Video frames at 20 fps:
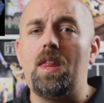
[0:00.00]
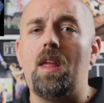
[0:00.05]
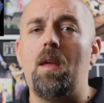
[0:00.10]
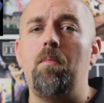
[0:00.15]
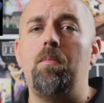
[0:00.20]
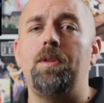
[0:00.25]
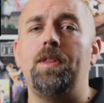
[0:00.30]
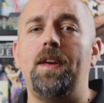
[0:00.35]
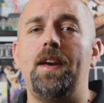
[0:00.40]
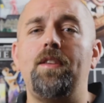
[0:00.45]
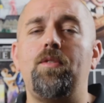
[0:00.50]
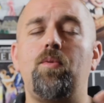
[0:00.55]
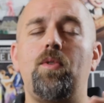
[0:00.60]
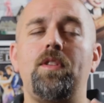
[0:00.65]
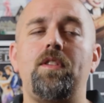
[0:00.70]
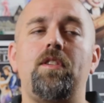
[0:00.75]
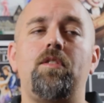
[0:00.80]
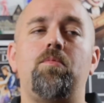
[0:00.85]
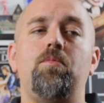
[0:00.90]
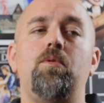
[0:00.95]
but that's what
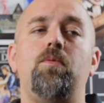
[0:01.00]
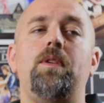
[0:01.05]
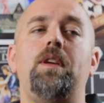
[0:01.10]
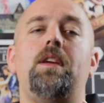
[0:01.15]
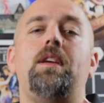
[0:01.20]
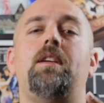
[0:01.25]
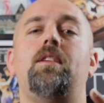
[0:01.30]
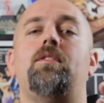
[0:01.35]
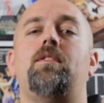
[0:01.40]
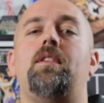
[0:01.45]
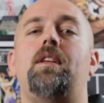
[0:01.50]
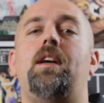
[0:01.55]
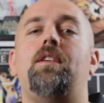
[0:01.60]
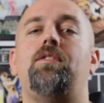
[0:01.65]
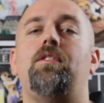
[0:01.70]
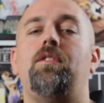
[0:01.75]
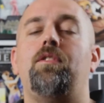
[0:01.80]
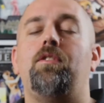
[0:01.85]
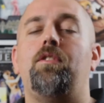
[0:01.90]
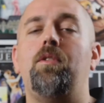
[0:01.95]
this movie is in
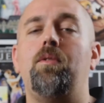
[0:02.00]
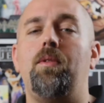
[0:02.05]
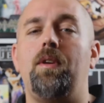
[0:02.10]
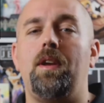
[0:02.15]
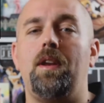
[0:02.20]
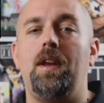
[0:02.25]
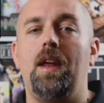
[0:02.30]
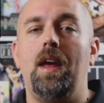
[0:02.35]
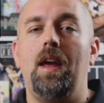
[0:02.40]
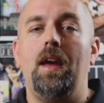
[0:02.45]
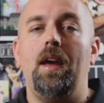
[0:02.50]
essence doing